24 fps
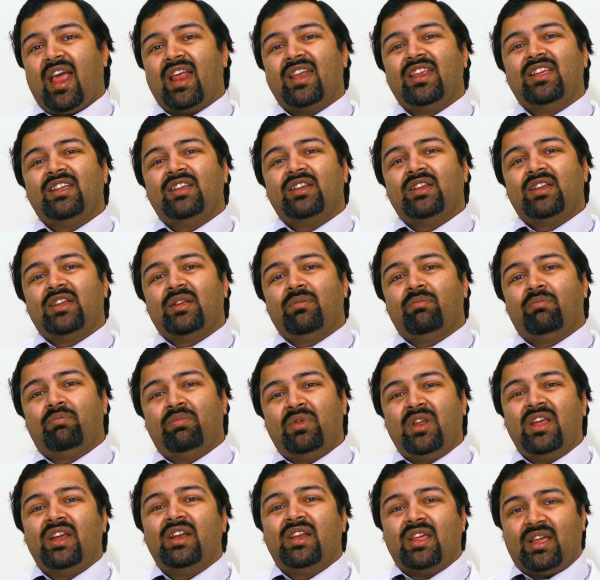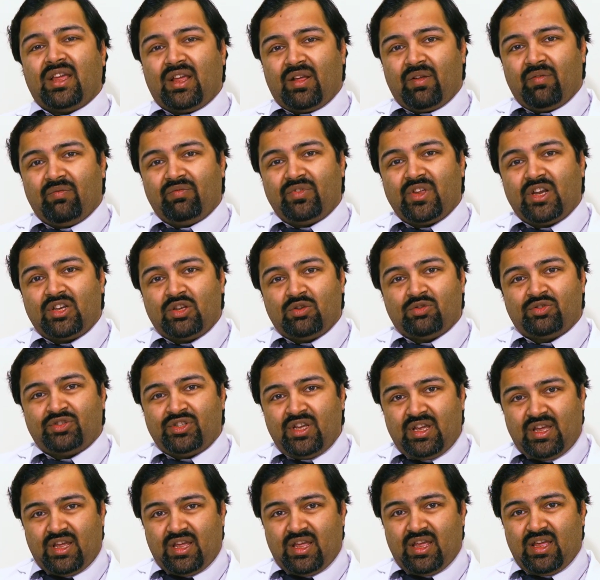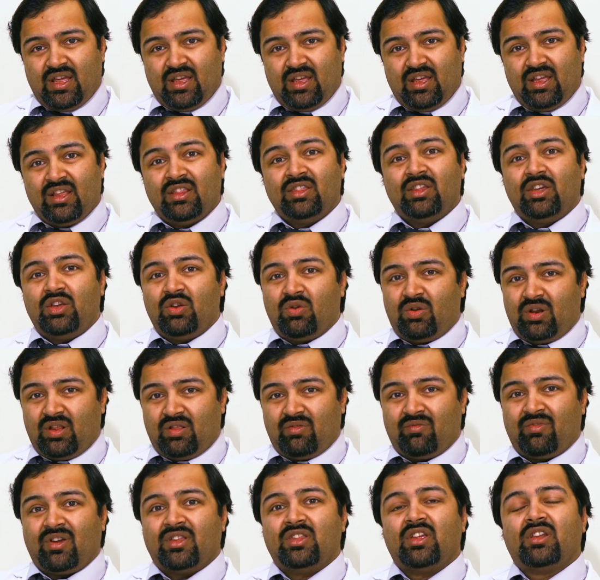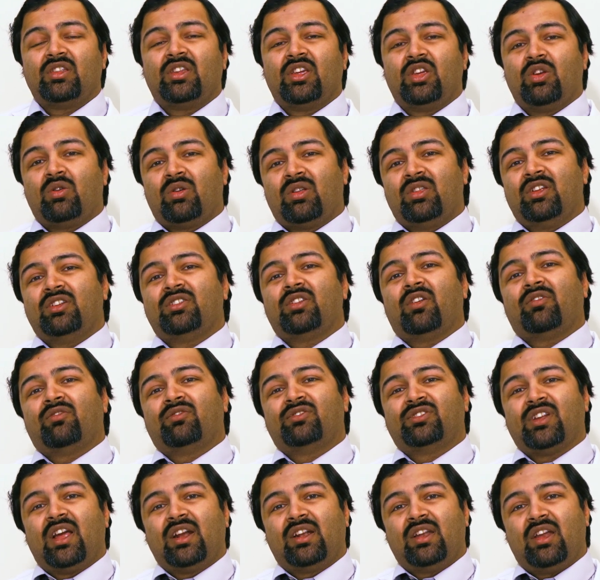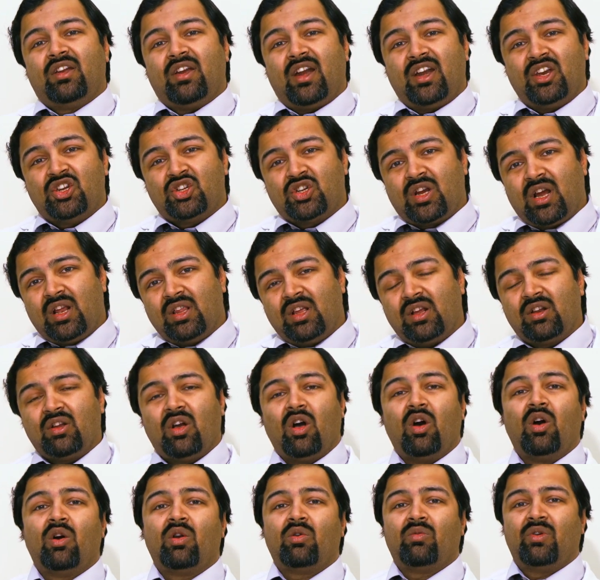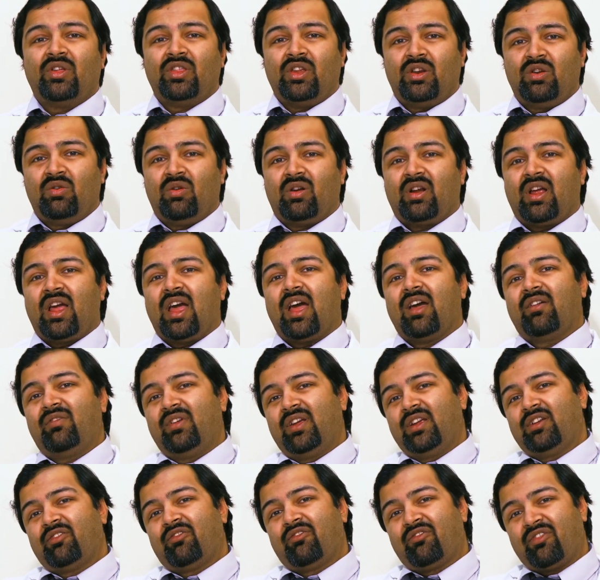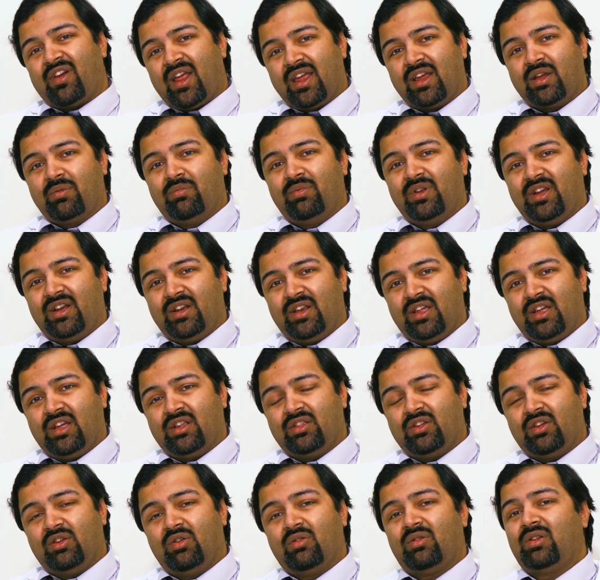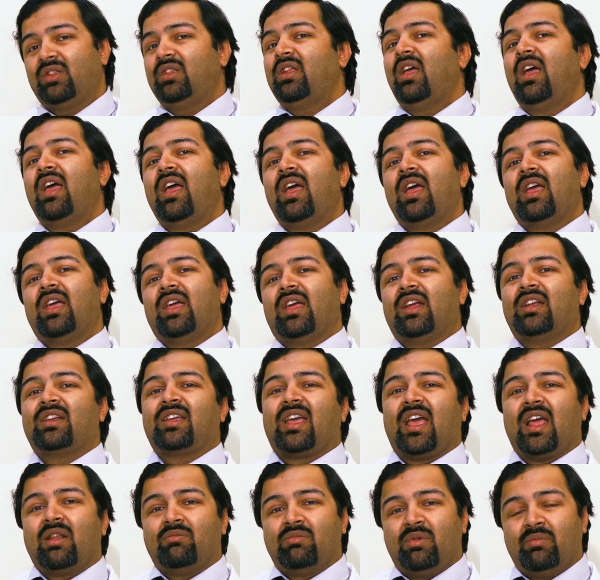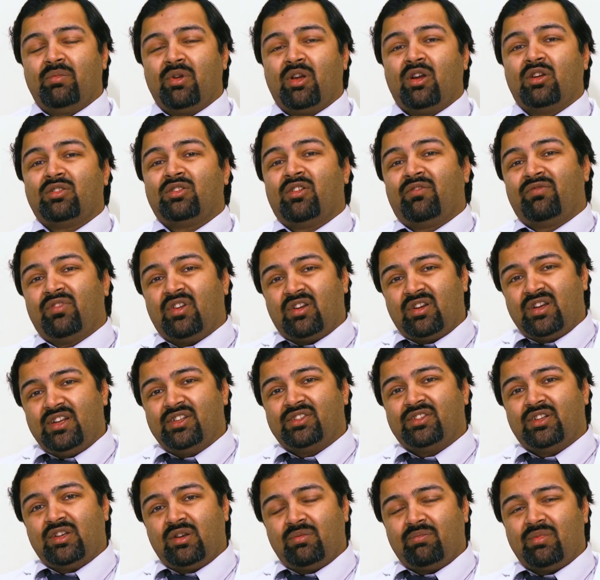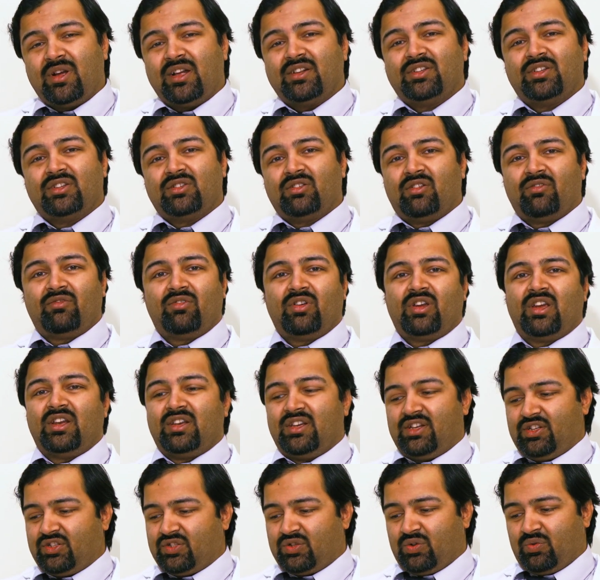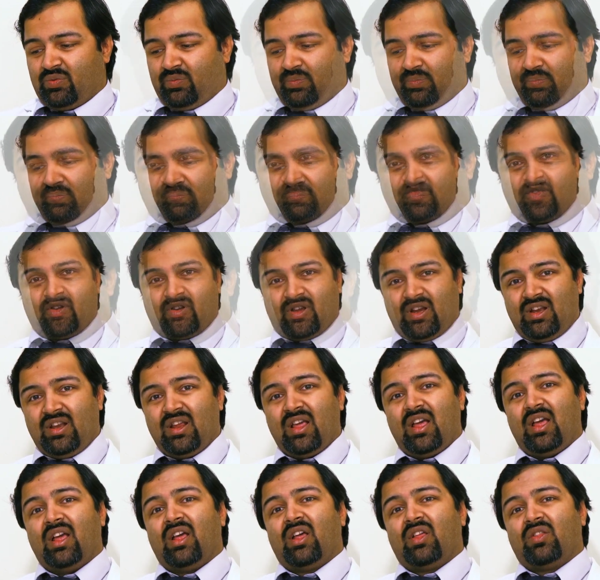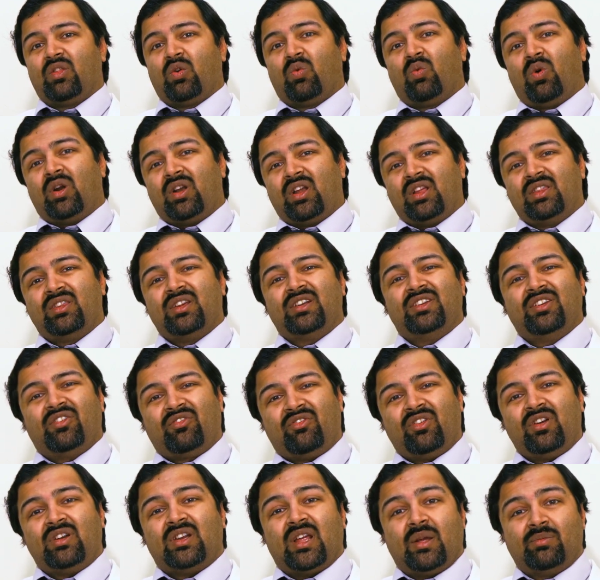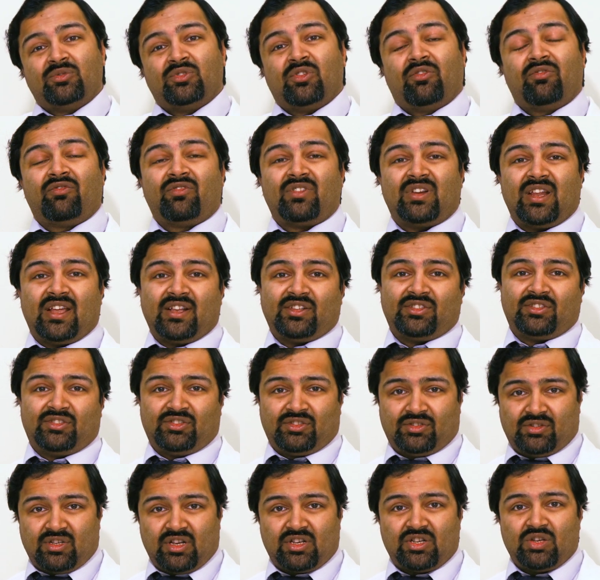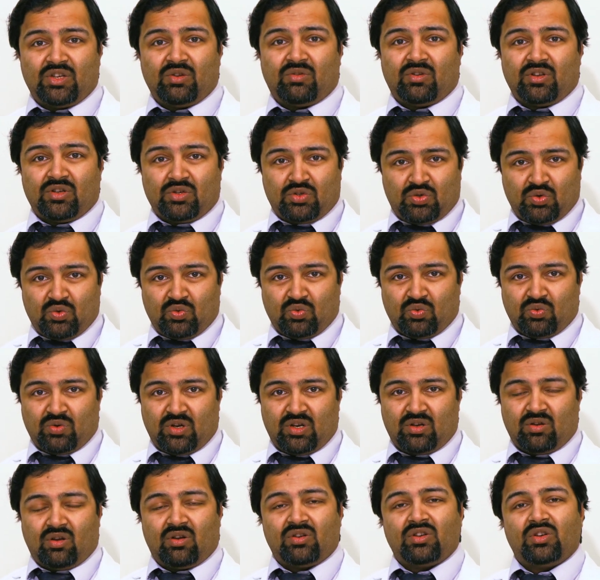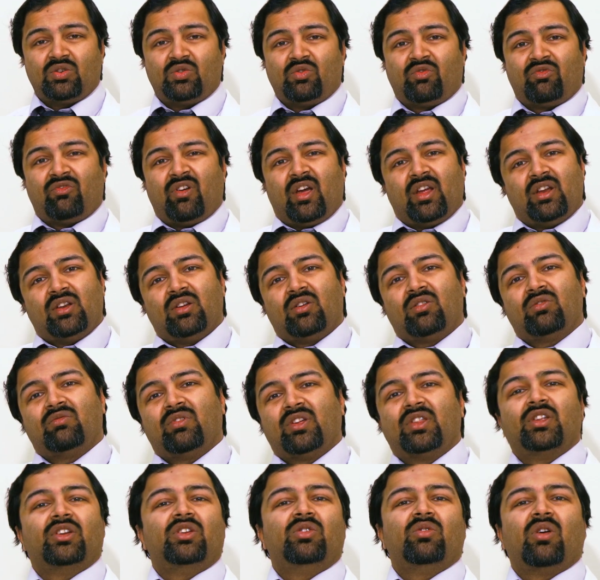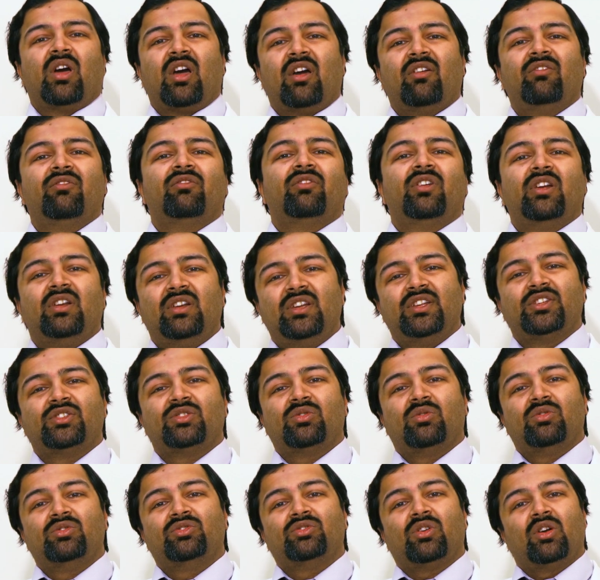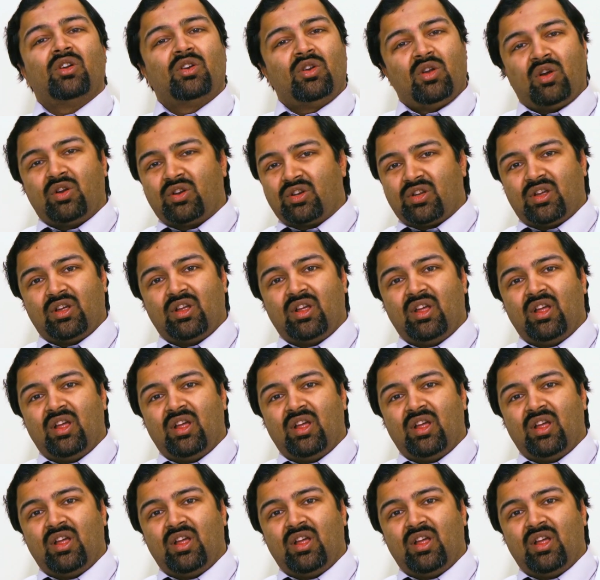Any bleeding that you see in the urine, whether the urine is of slightly reddish color or whether you are having frank bleeding in the urine, it can be because of the recent passage of a kidney stone. Right? Now, what are the different types of tests that you can do in order to find out whether you have kidney stones or not?